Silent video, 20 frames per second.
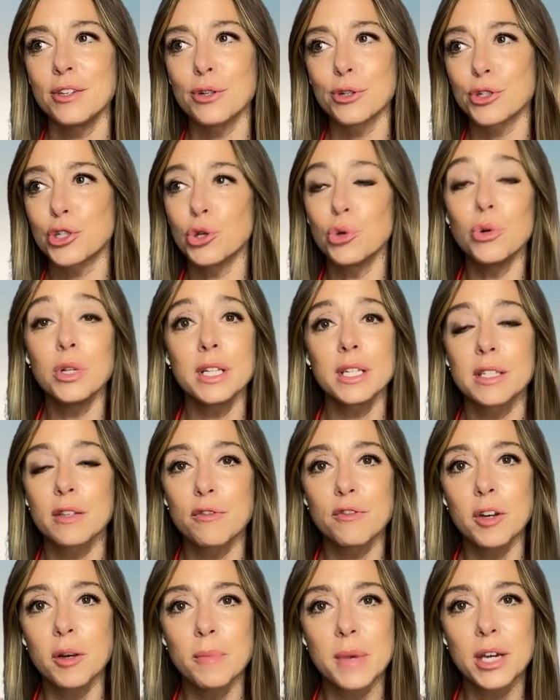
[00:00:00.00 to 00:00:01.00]
your tool as a
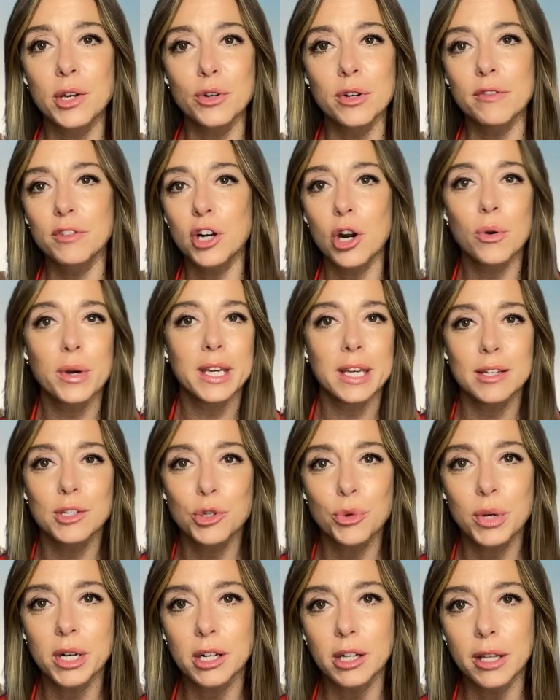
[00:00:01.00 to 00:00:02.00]
filmmaker of going
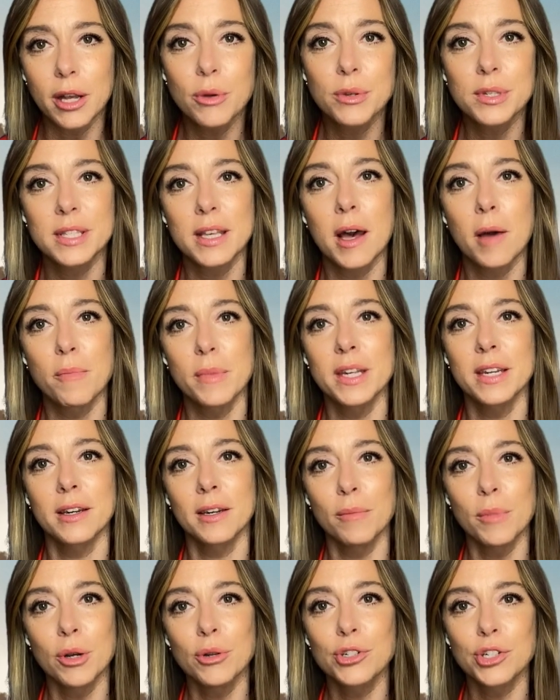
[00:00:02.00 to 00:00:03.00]
into a close up in an
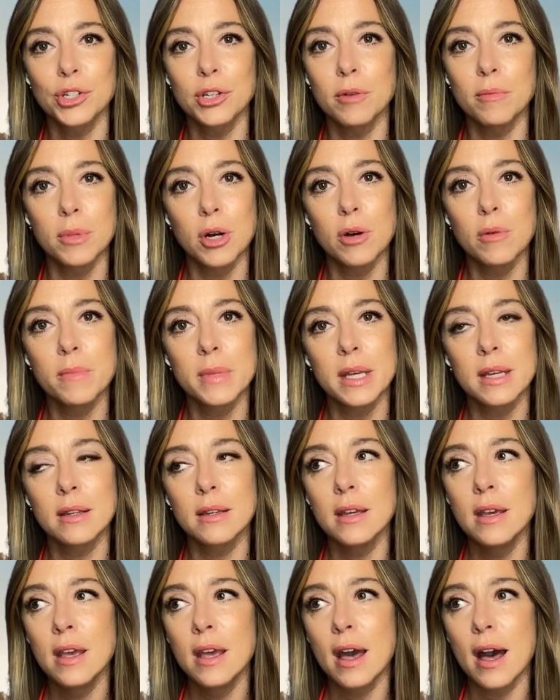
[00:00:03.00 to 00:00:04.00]
emotional moment,
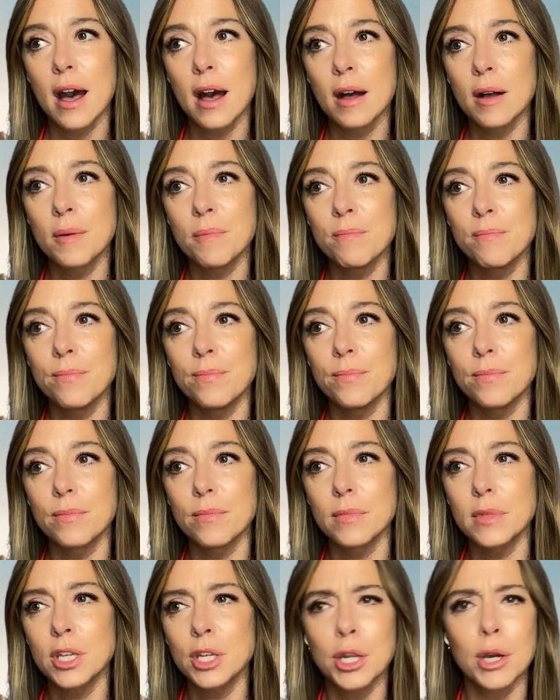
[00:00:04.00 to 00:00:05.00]
um,
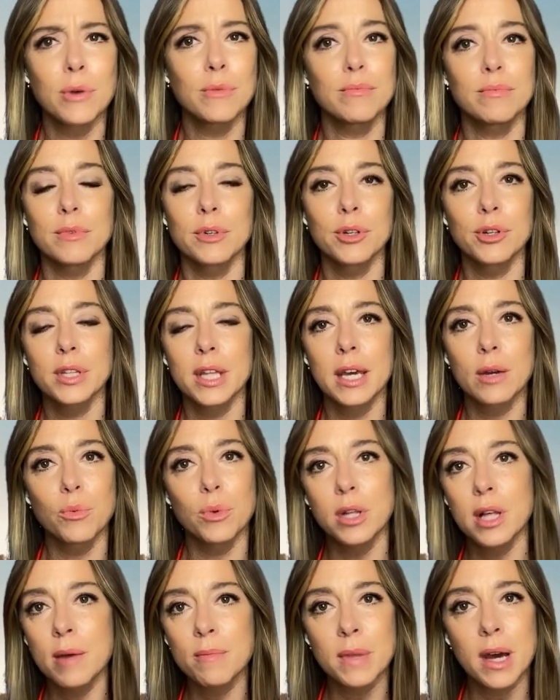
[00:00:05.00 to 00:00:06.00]
you know, you're like,
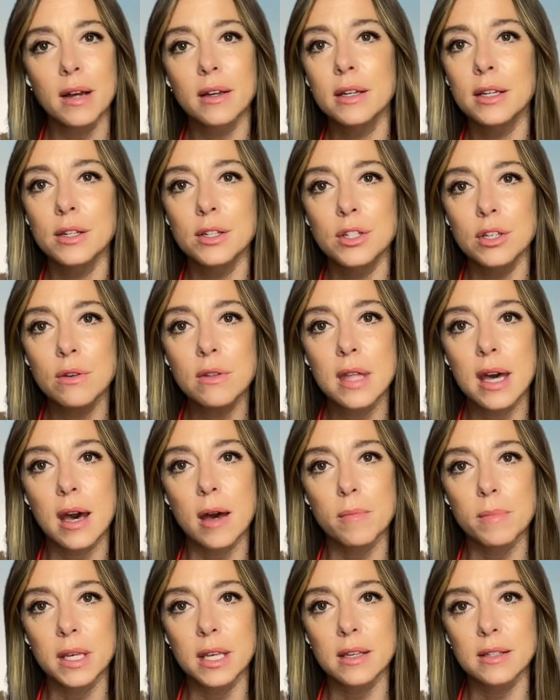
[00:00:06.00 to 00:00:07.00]
well, I'm not going to do
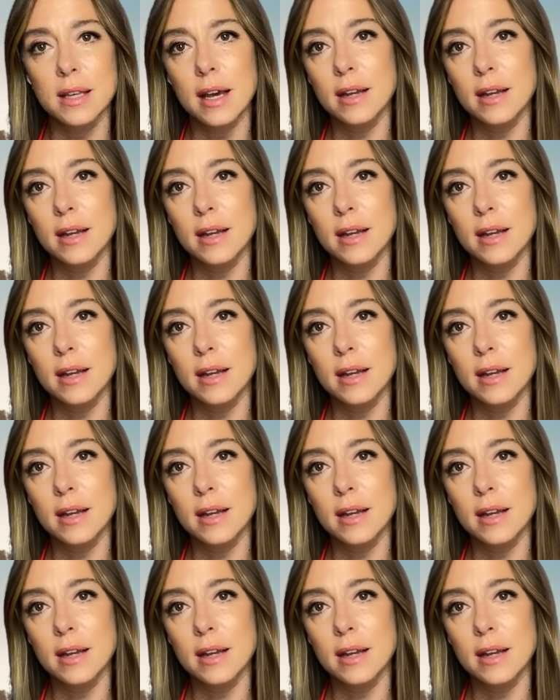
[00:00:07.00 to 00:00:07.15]
that because